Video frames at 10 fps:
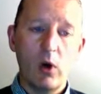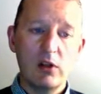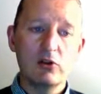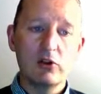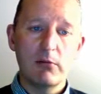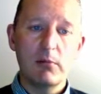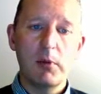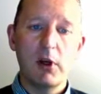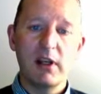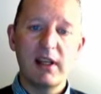one
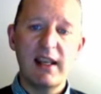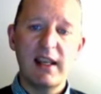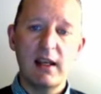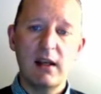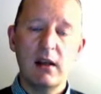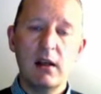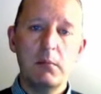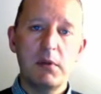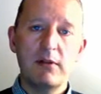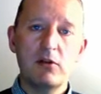trip per year,
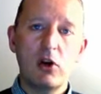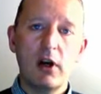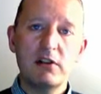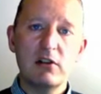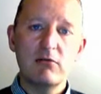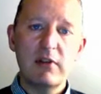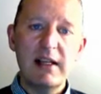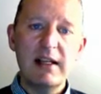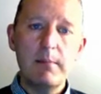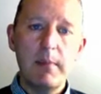but they've tried to
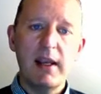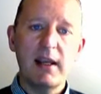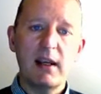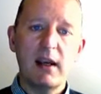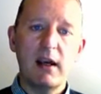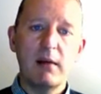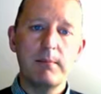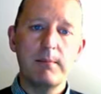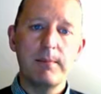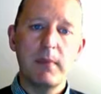really pick
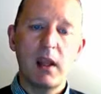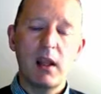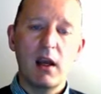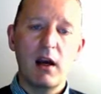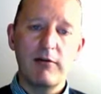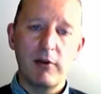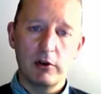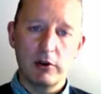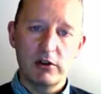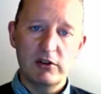a
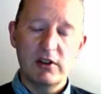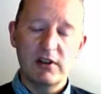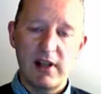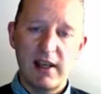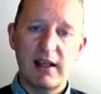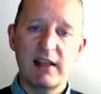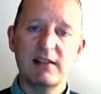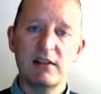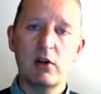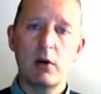focus, in their
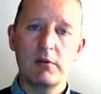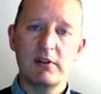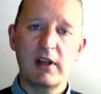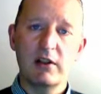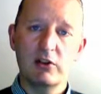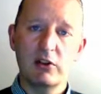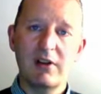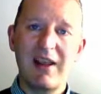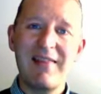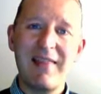case
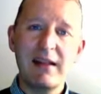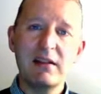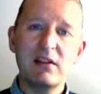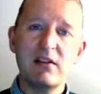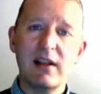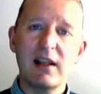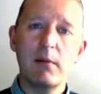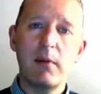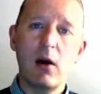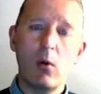interpretation, and then to
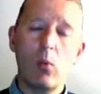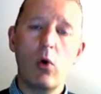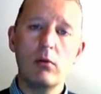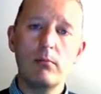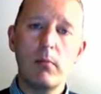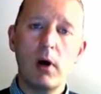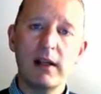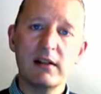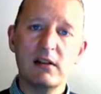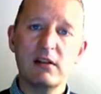think about what
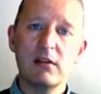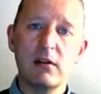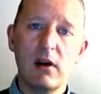might